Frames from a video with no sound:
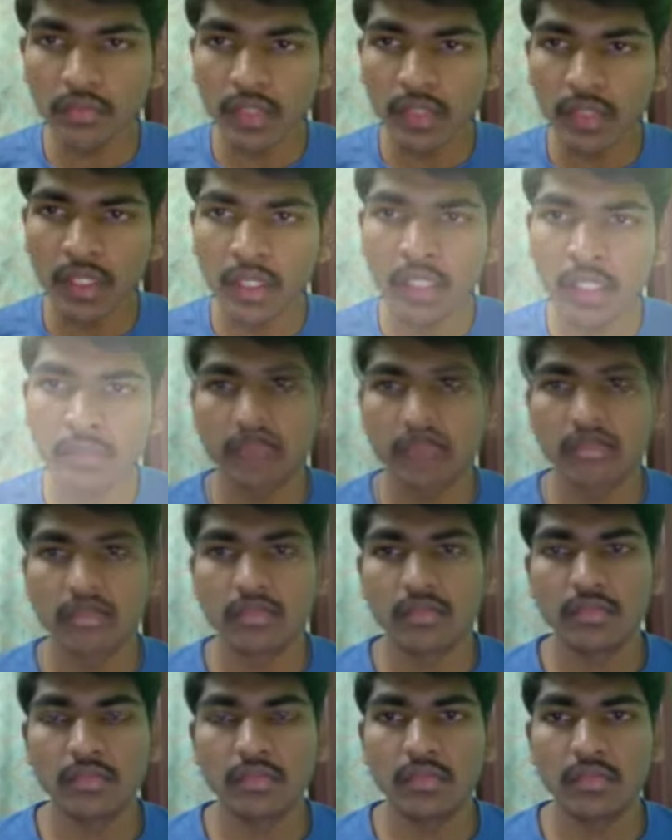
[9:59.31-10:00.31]
And then
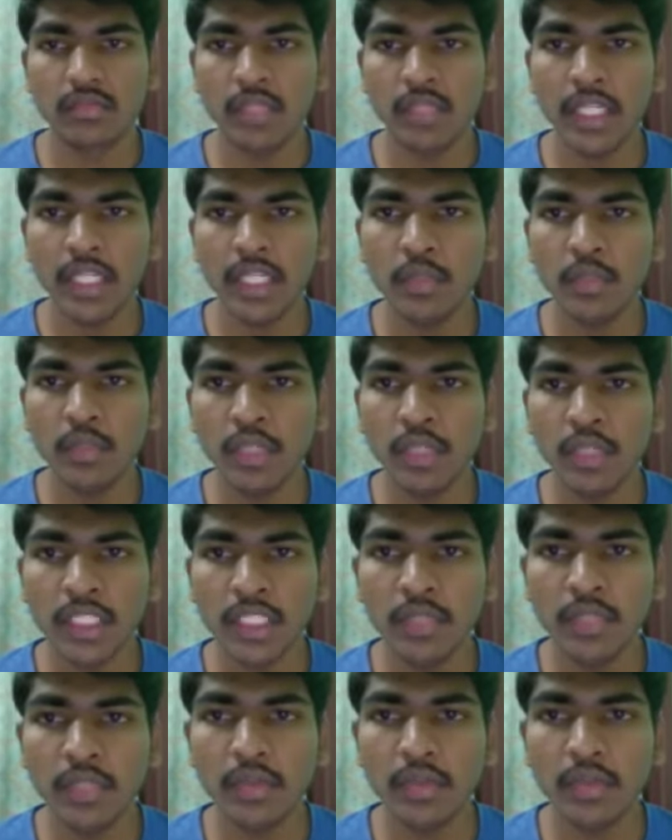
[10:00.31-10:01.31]
read one
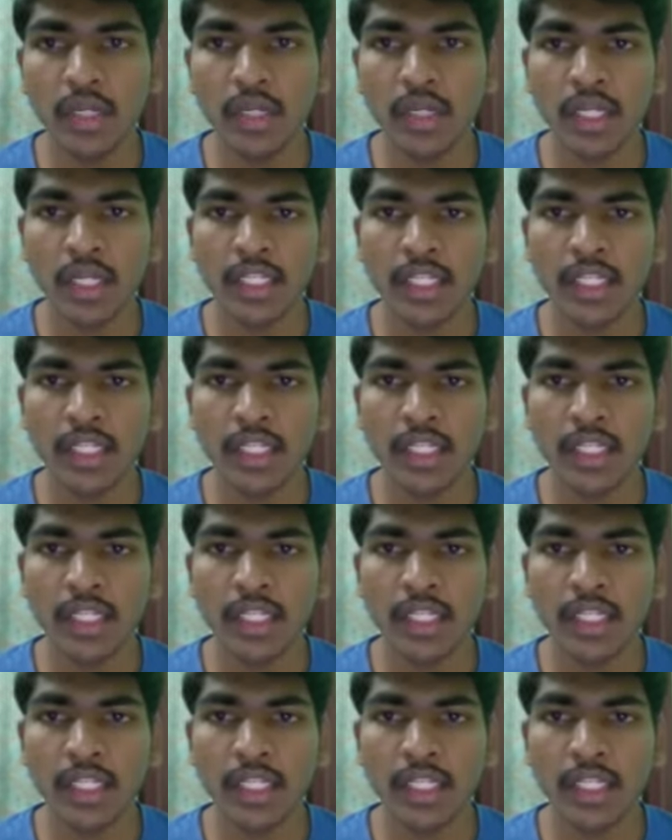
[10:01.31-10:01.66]
give read